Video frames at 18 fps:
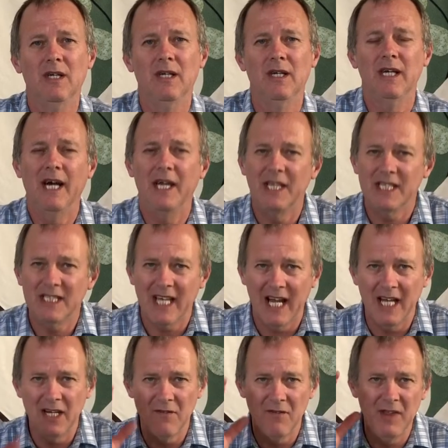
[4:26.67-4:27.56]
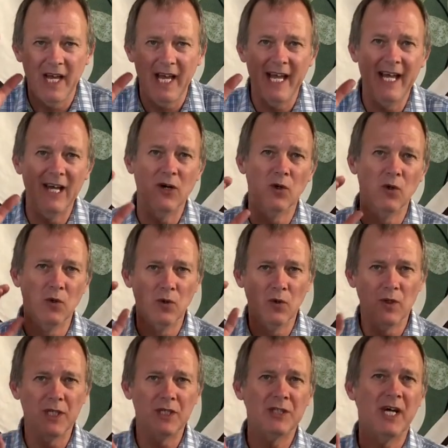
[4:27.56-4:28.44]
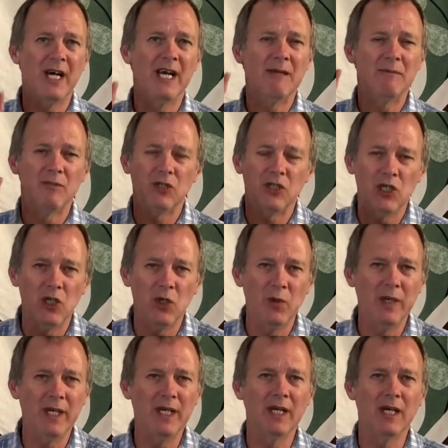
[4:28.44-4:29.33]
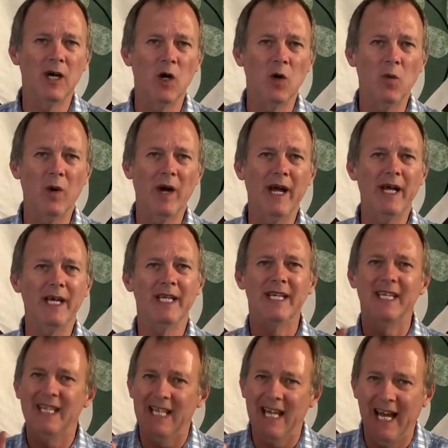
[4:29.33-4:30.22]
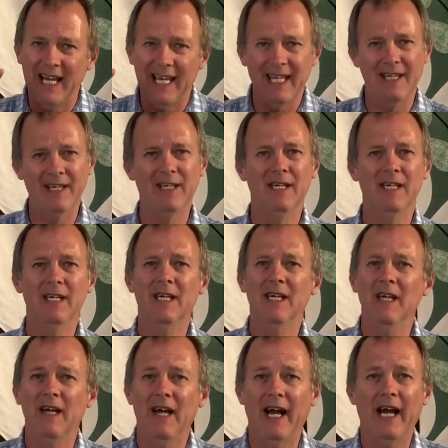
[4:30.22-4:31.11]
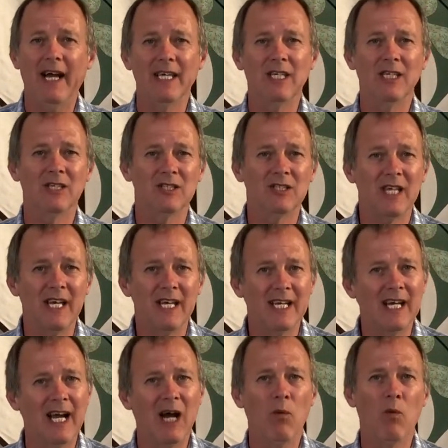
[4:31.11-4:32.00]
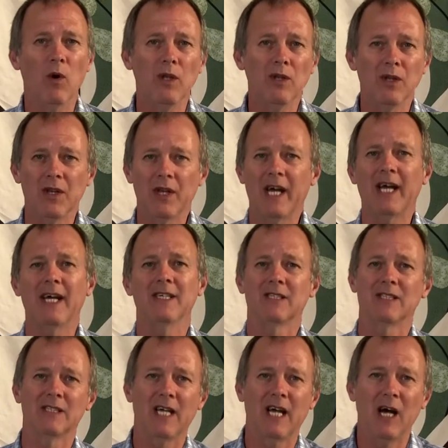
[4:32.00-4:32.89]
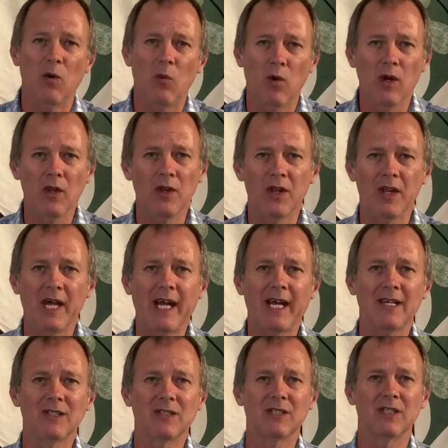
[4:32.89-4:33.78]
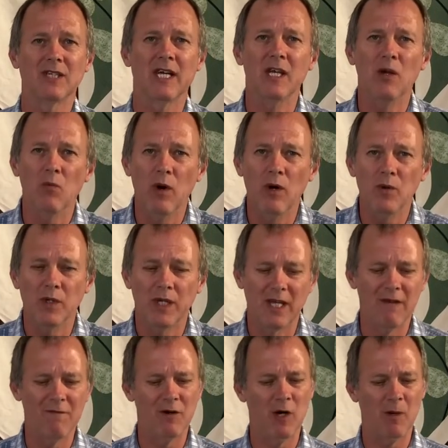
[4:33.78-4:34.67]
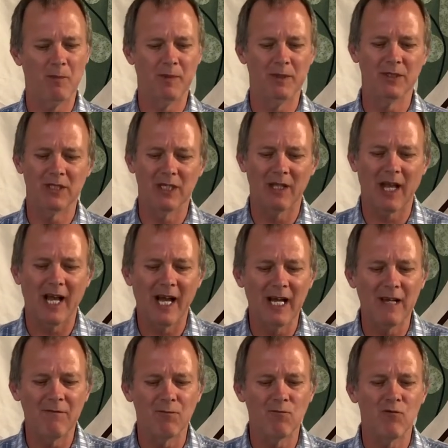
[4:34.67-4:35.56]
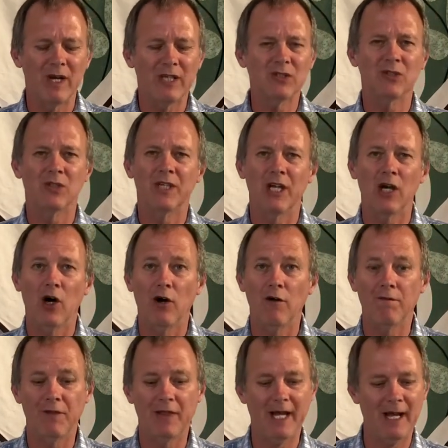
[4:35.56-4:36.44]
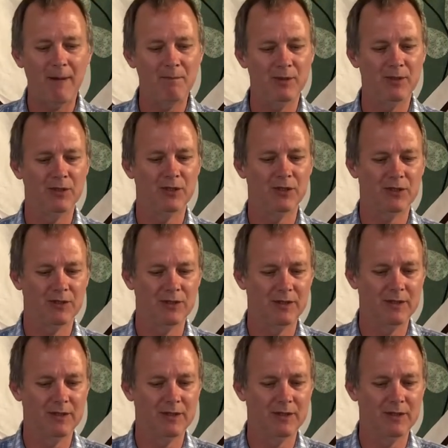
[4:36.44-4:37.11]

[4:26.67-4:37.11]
And it's kind of there all the time, chewing away, nagging at you, saying, "I want that, and I won't give up until I've wrestled it off that person."